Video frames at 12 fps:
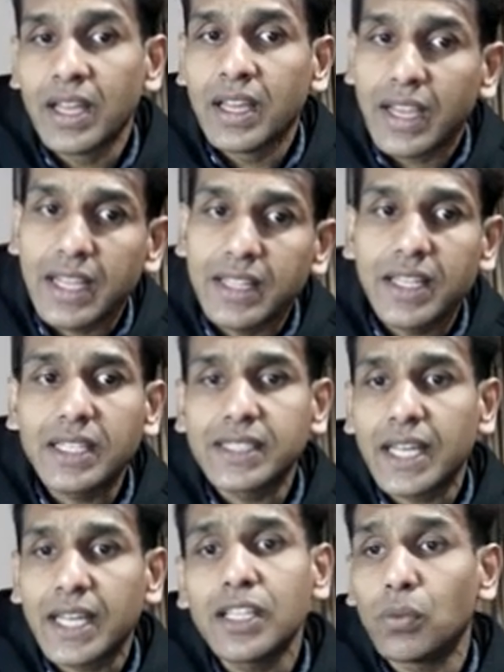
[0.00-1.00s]
and there is
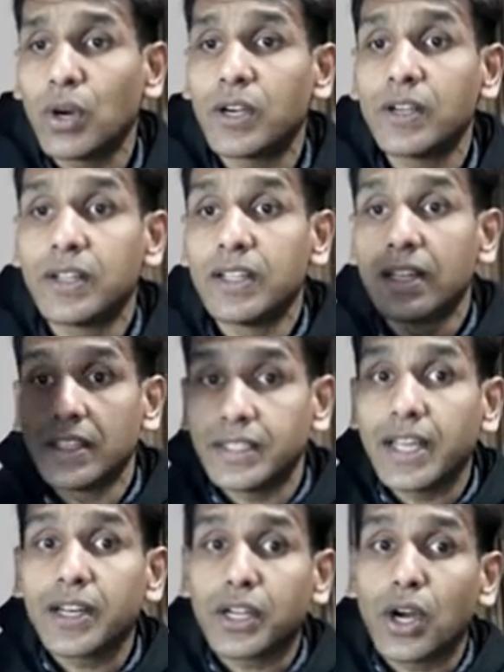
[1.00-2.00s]
another one they
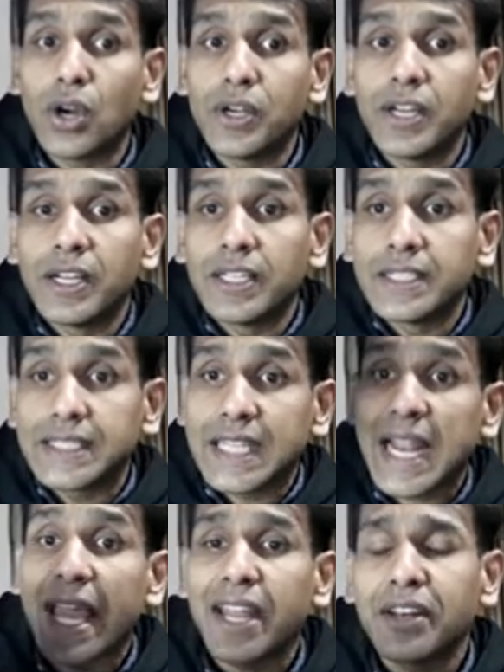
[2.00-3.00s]
are called
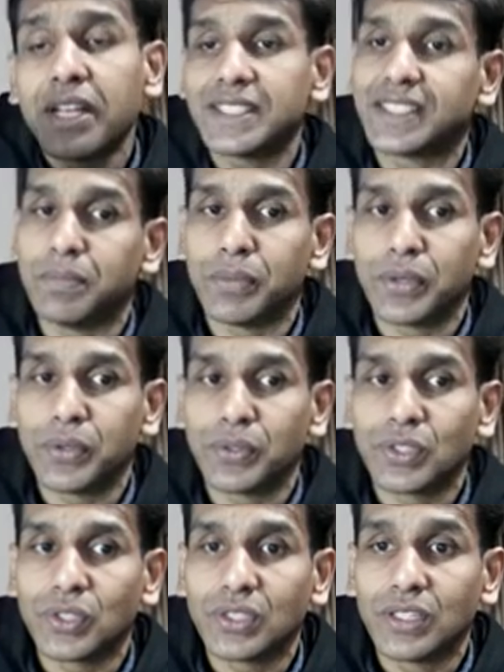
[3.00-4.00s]
slant asymptotes
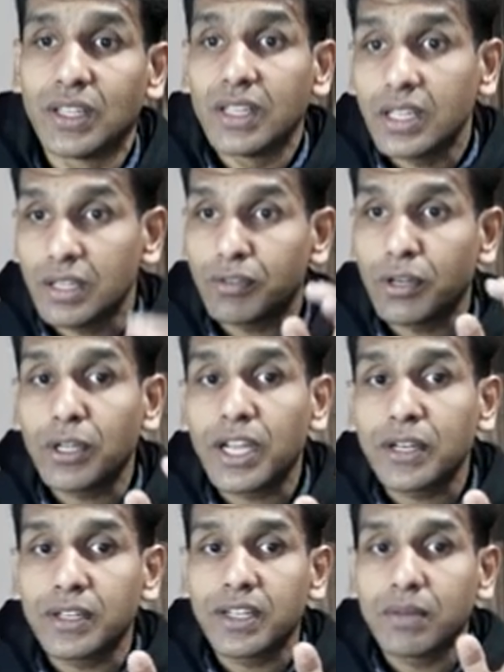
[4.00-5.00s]
if you look
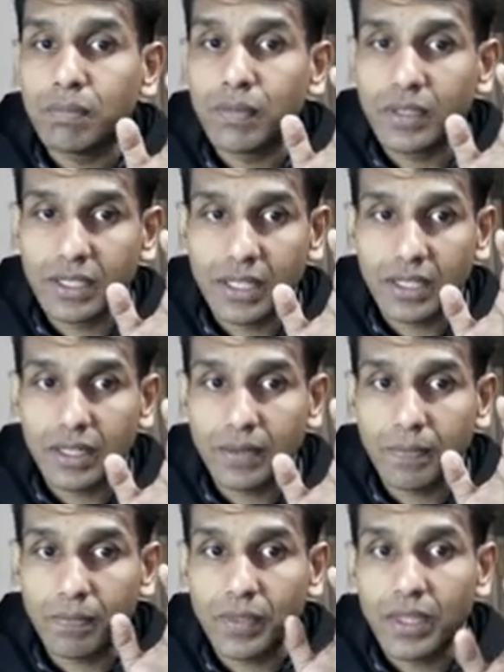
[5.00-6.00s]
at
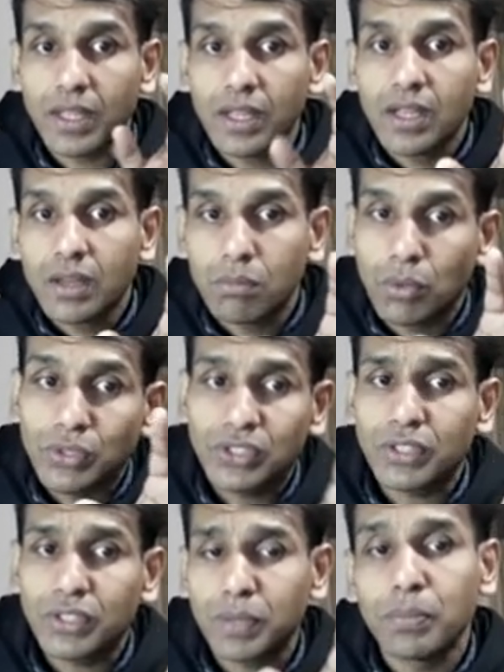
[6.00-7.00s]
the most
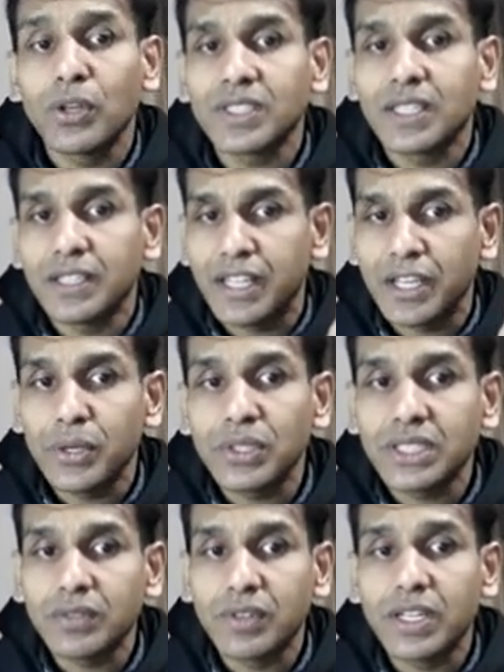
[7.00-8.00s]
of the books they use
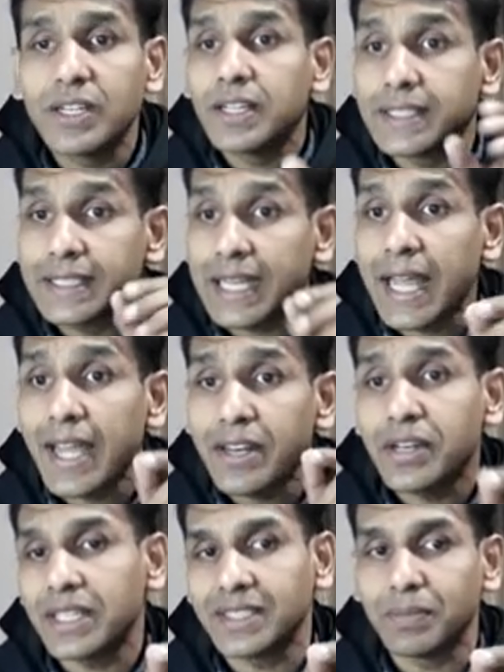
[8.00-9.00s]
the word slant
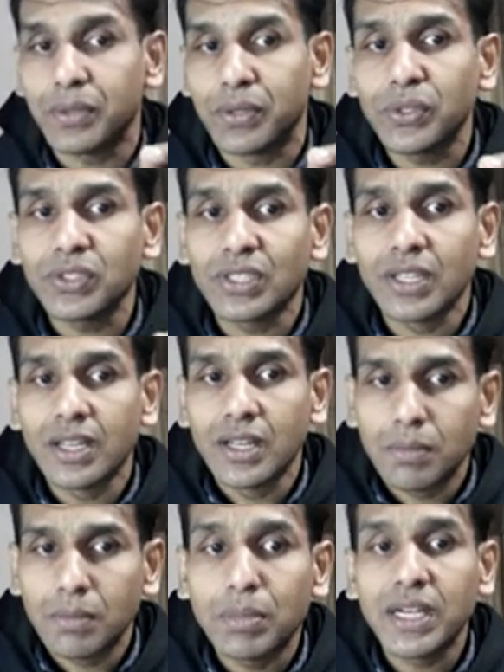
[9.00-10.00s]
asymptotes
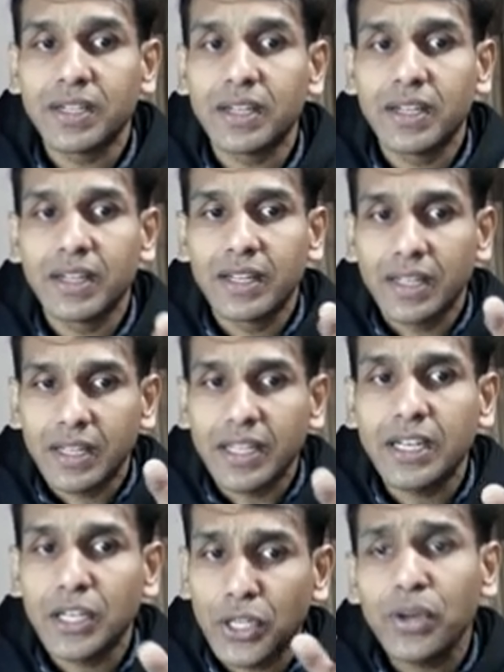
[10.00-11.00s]
but
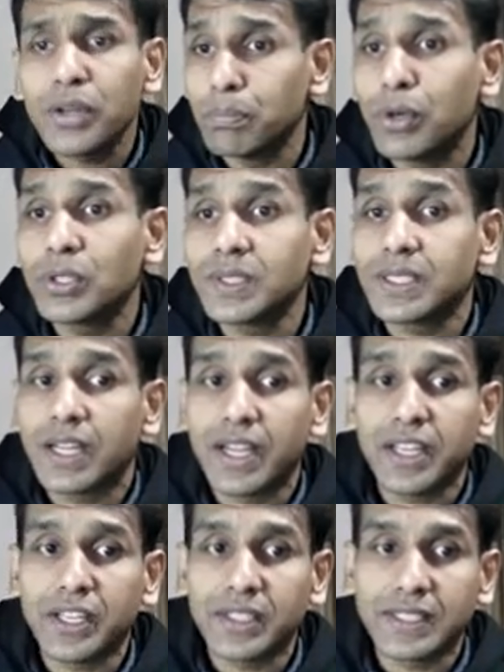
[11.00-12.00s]
in your books
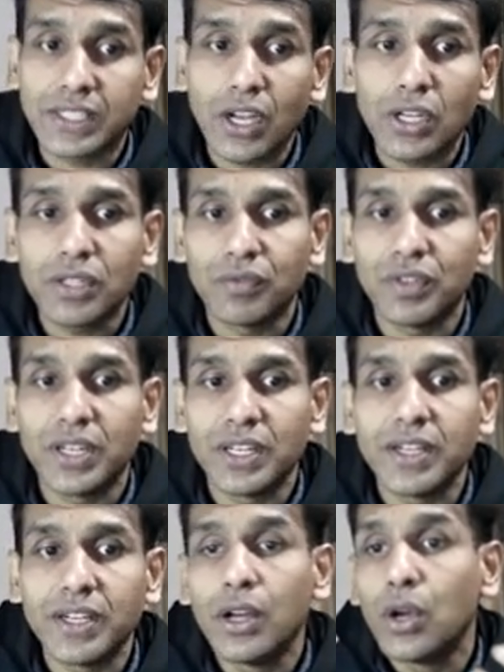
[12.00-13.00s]
I saw the
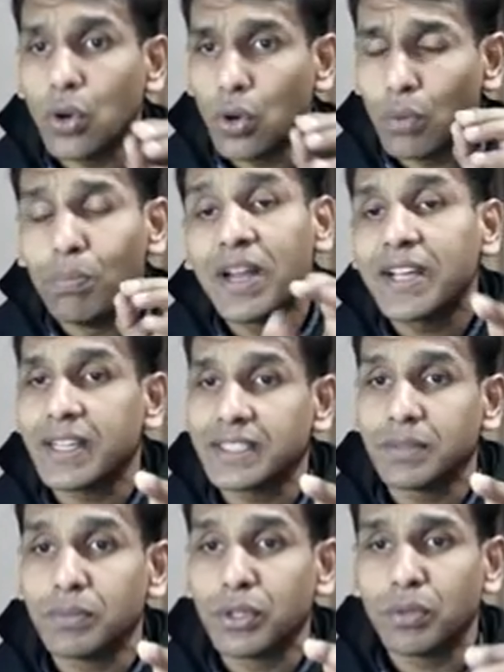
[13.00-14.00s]
word oblique
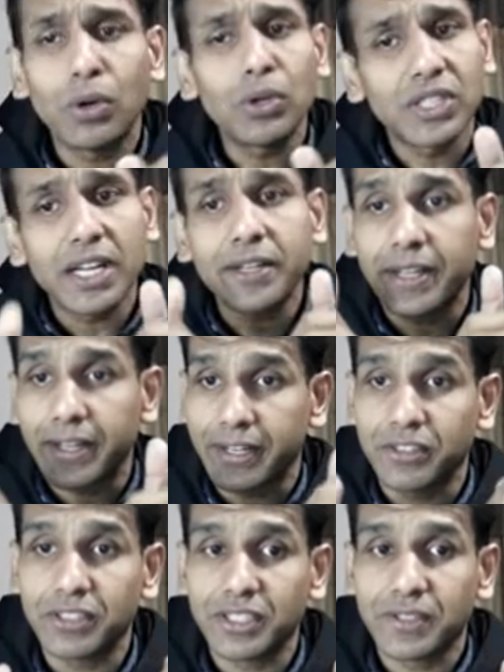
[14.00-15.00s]
asymptote. Both are
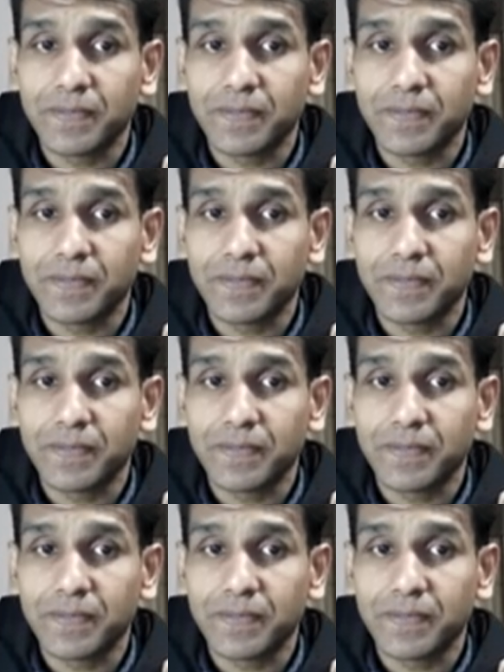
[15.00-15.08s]
correct.